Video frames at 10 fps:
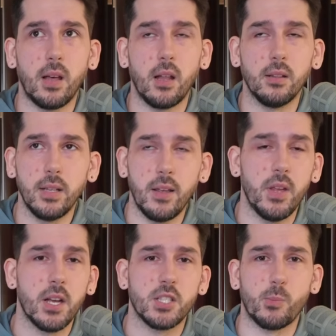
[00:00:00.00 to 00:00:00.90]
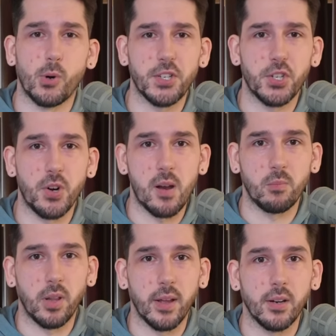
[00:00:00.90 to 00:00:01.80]
alleviates pressure on
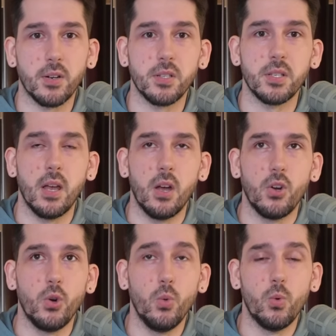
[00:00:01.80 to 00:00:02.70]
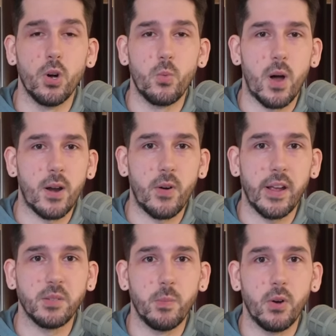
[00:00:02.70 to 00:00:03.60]
players who would want a
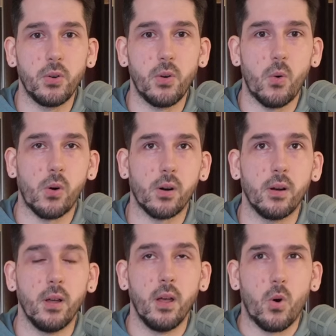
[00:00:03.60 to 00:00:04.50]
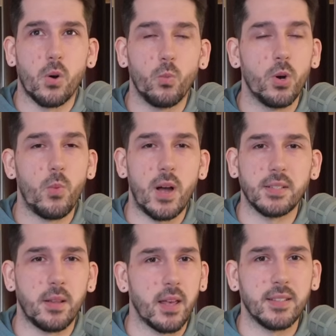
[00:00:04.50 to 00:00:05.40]
ranked mode or would
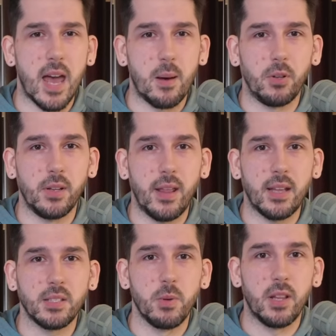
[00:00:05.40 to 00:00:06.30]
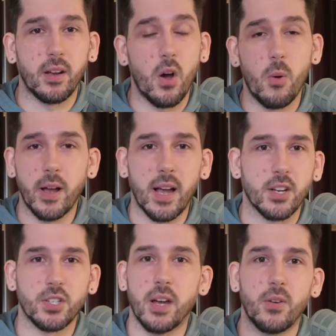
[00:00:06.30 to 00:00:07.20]
want to like dabble in that, to be like, oh my
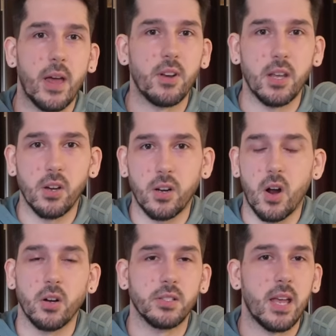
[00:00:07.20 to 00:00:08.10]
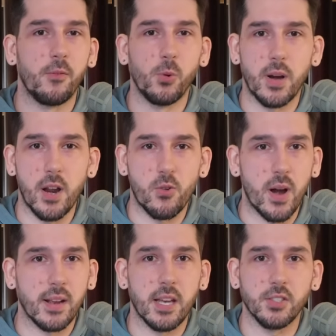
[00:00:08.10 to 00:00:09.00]
gosh, I don't have any good cards. Everyone on
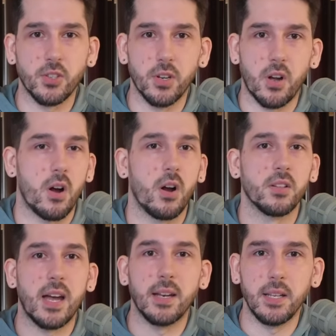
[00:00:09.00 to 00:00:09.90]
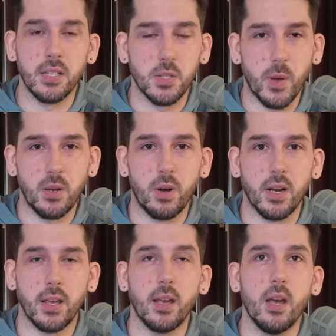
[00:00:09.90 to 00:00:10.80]
ranked has good cards. I need to spend
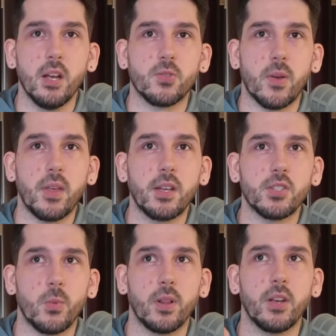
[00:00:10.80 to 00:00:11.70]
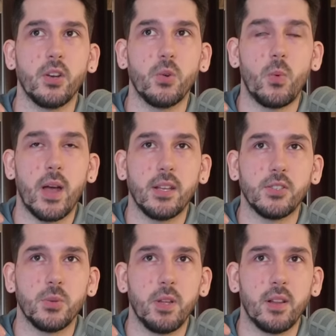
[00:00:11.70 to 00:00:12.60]
money. So I think it's a really good way
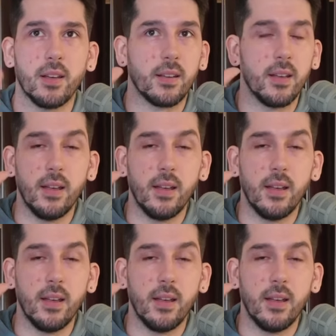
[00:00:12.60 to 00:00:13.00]
to be like,